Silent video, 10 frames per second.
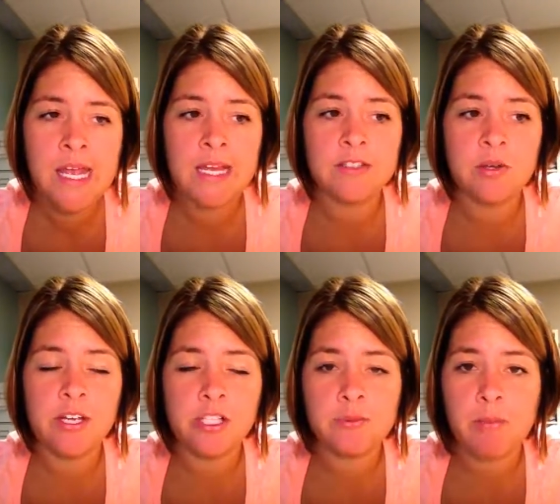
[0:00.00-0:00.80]
And so
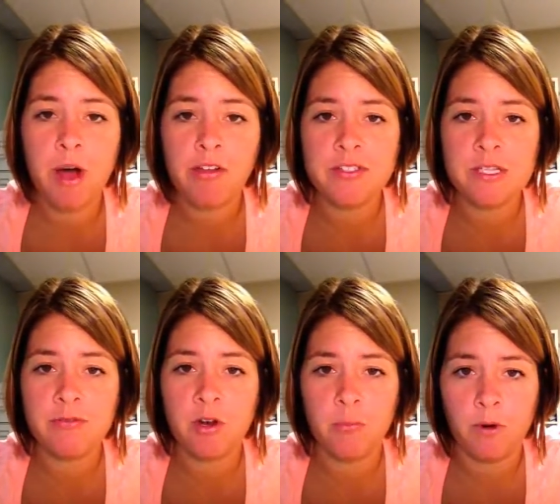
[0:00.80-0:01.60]
here's my policy
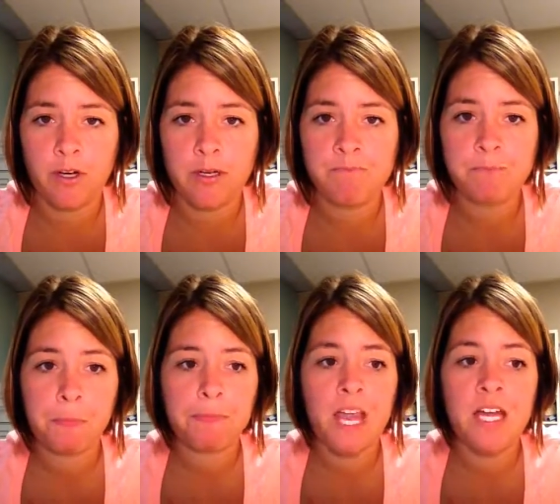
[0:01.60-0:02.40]
for homework.
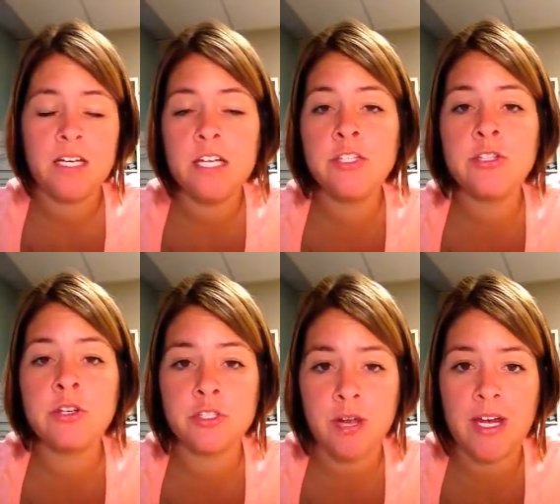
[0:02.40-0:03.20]
I need you
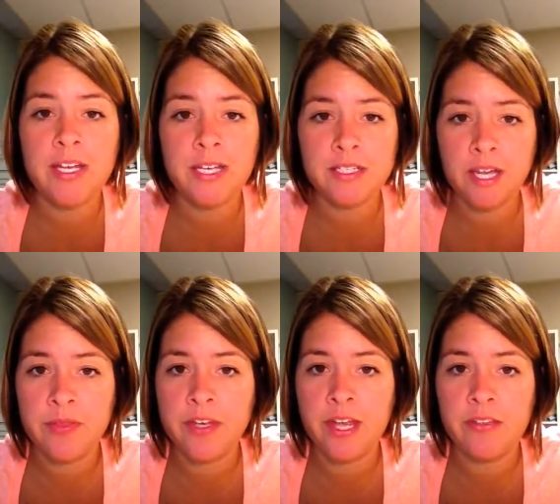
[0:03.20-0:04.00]
to try to get it
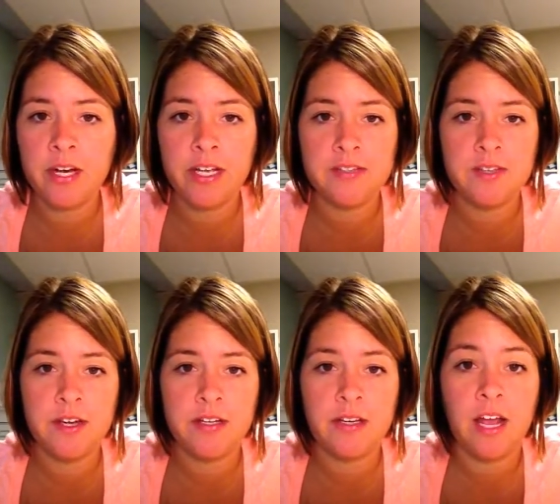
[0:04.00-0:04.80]
done the day that I
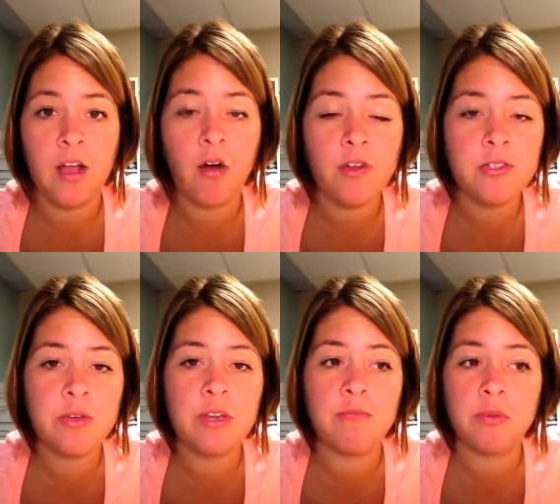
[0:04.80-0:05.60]
assign it. I also
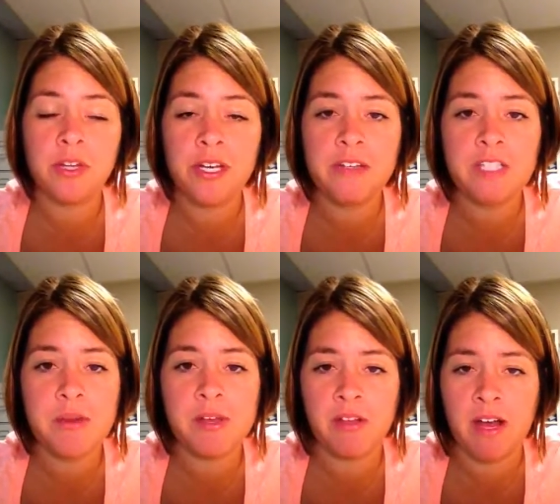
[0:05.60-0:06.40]
give plenty of
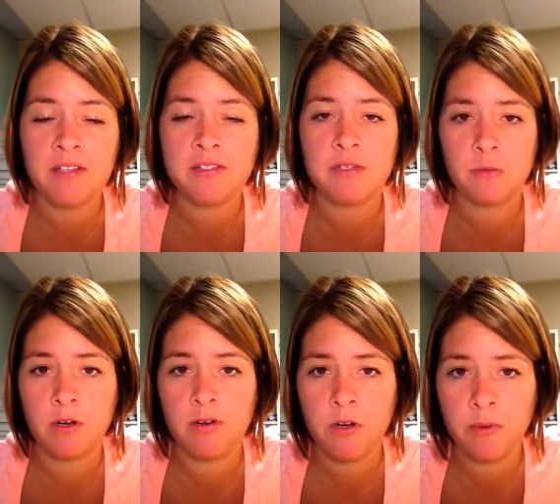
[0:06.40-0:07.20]
time in class to
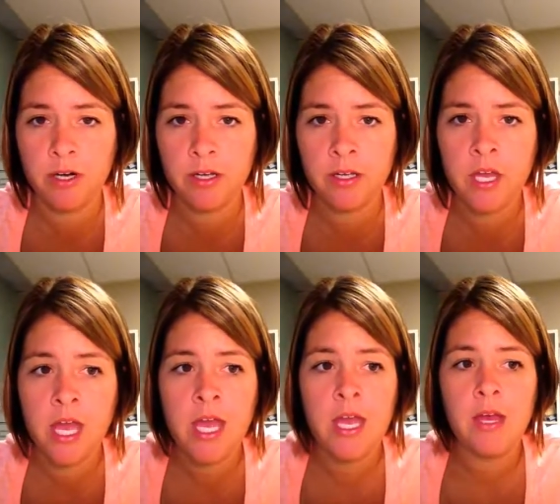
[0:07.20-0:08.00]
work on homework.
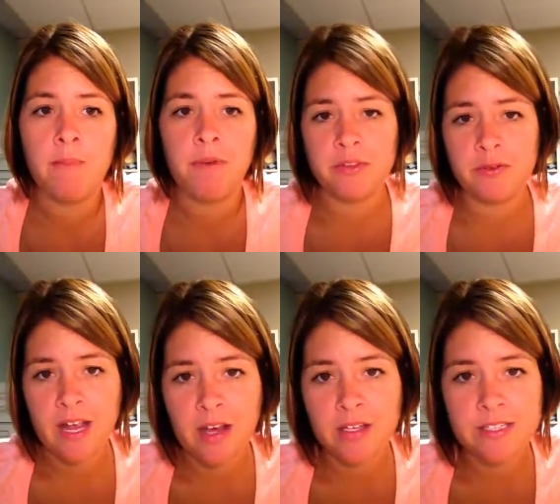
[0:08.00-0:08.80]
But the
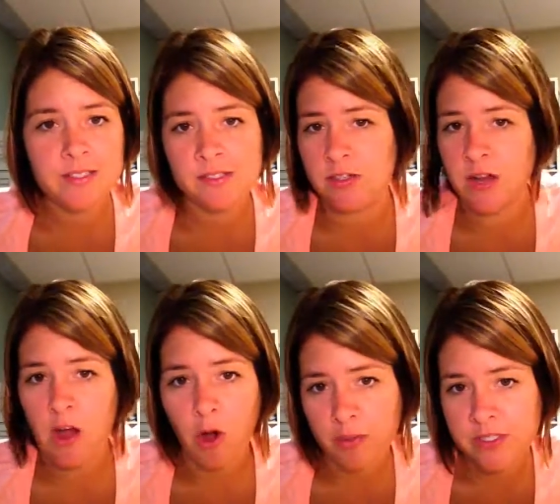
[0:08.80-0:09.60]
reality is you're not
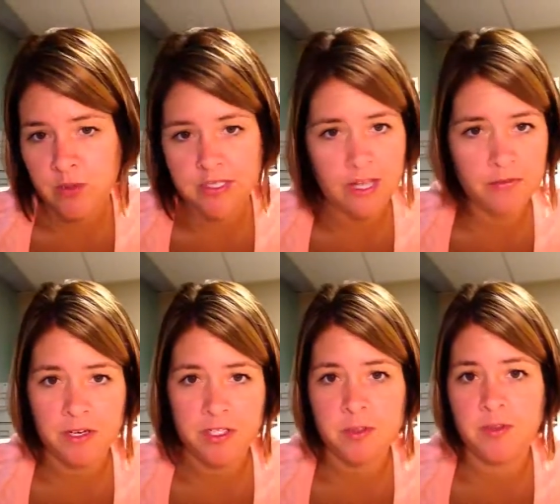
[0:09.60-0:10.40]
always going to get
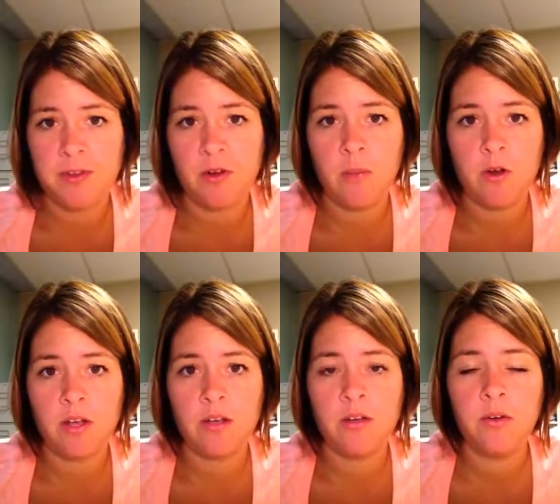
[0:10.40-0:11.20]
finished with your
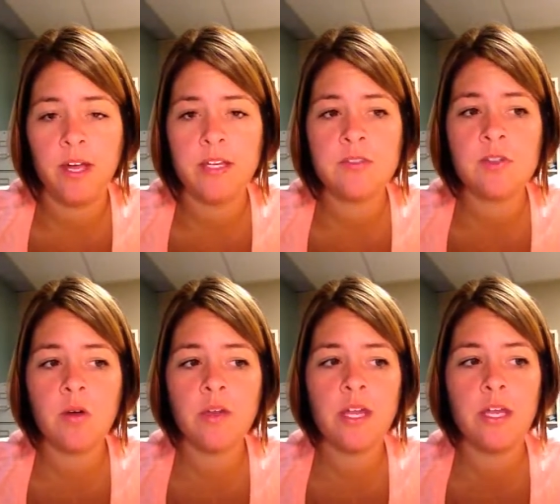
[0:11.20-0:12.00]
homework, okay?
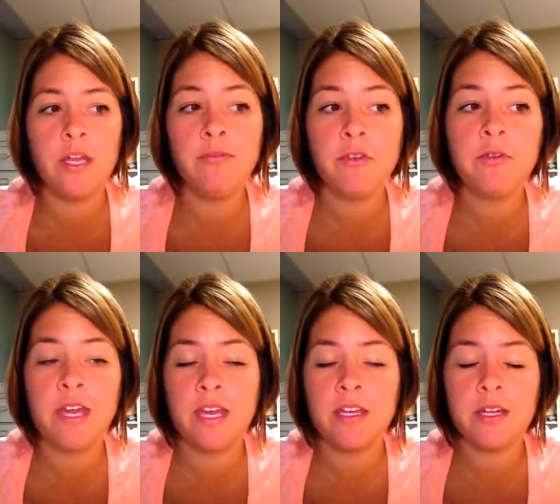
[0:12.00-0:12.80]
So if you
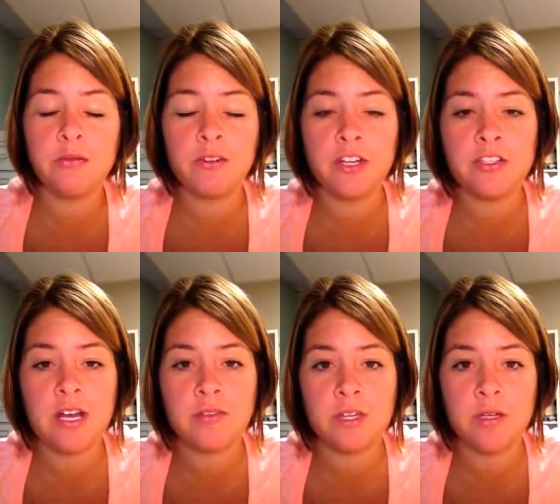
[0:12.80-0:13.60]
can't get it finished
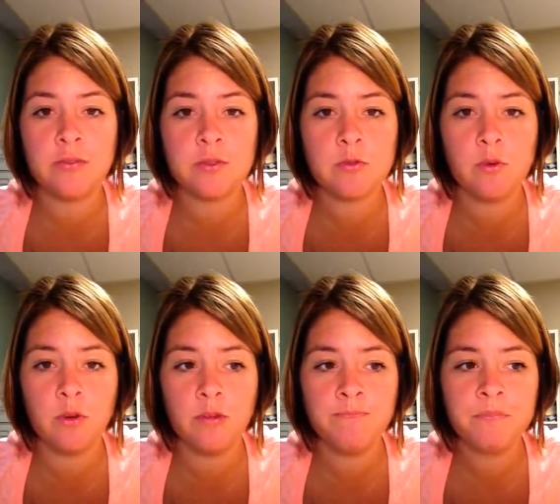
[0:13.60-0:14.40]
outside of
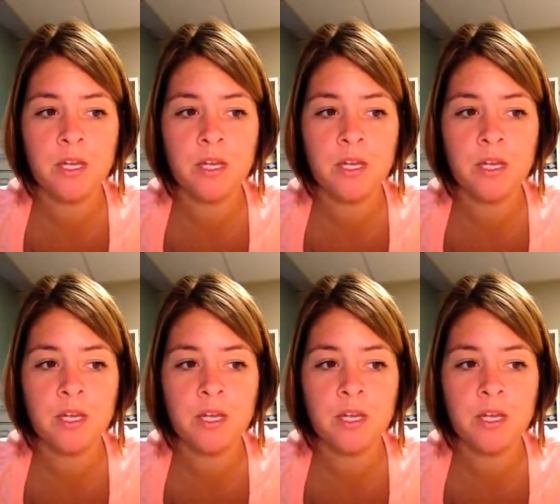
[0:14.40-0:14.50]
school,